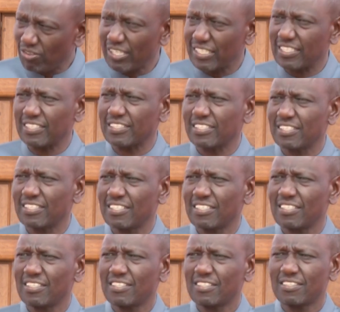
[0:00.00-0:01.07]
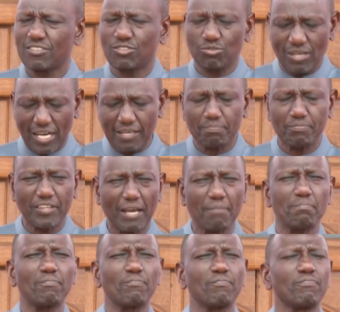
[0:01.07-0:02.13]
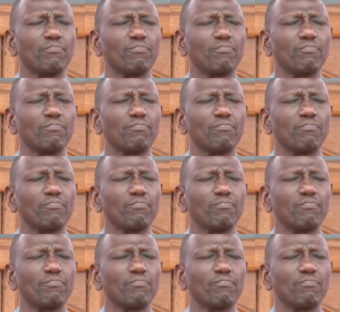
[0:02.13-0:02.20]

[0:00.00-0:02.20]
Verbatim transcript: credit to help them